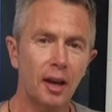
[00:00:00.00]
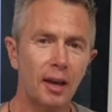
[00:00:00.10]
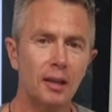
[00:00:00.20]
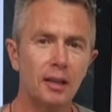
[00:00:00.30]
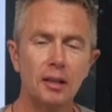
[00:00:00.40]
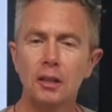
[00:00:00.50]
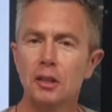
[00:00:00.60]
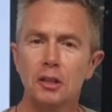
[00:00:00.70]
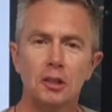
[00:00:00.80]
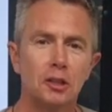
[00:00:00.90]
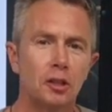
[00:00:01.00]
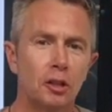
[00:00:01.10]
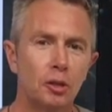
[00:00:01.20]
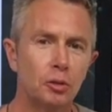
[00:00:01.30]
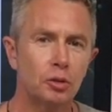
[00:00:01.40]
any
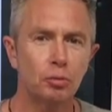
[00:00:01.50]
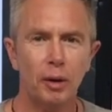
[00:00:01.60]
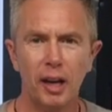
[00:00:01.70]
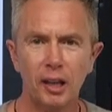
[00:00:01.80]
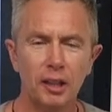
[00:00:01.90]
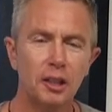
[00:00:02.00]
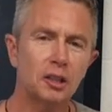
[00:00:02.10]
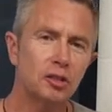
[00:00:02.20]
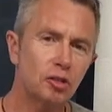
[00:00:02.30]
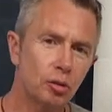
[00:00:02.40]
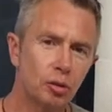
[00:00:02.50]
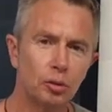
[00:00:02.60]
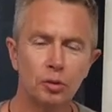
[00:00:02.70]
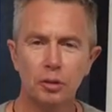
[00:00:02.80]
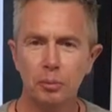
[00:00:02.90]
loose, rattly
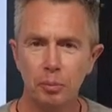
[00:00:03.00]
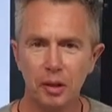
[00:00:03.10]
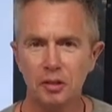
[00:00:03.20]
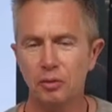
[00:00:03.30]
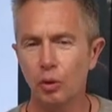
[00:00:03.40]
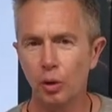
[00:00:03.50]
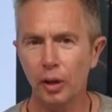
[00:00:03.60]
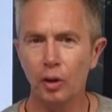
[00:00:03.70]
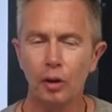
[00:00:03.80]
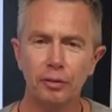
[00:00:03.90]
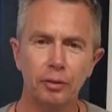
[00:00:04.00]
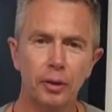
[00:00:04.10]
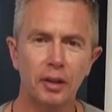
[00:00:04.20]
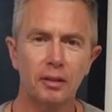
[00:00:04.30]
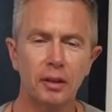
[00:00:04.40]
screws and bits falling off or
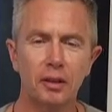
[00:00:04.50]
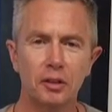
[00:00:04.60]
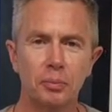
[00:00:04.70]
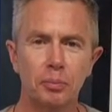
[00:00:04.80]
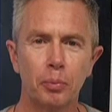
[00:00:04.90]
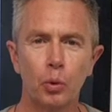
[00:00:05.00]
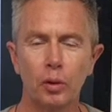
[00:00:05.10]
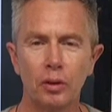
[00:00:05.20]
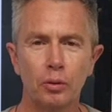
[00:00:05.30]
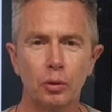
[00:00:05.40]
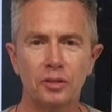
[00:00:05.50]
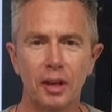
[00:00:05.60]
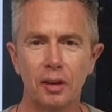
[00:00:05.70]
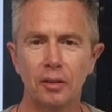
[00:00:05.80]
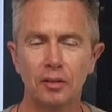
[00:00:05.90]
anything that's poorly thought
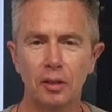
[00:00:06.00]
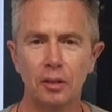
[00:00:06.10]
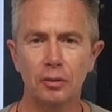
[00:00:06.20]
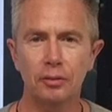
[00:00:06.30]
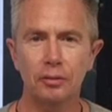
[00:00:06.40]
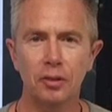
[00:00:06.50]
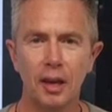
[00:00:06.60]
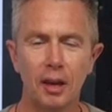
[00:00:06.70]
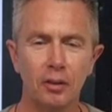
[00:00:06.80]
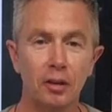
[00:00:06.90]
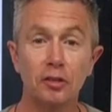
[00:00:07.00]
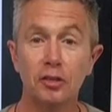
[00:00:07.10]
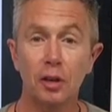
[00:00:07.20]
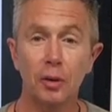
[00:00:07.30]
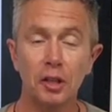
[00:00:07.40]
out. There's a lot of care and
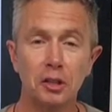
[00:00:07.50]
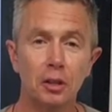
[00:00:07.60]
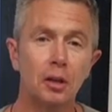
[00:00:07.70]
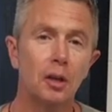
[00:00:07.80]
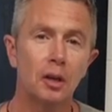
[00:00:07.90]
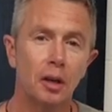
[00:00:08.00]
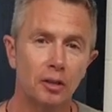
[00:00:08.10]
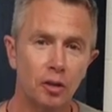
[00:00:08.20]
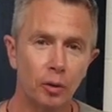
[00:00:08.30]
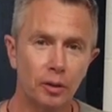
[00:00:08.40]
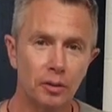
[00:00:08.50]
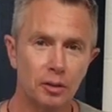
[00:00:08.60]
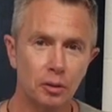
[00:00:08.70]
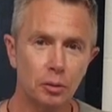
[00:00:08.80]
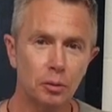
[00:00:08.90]
consideration that's gone
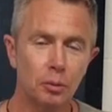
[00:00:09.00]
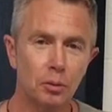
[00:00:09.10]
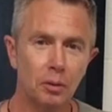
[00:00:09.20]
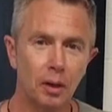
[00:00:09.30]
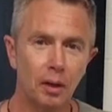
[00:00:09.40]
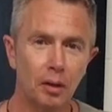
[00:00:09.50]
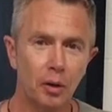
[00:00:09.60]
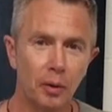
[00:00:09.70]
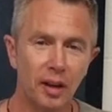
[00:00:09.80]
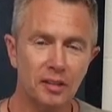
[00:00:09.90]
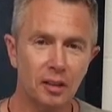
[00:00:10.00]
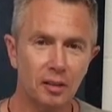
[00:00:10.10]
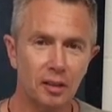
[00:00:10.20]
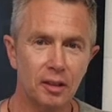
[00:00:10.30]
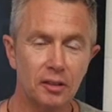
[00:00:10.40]
into creating
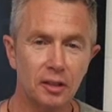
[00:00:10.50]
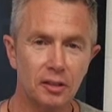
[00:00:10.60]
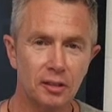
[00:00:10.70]
these.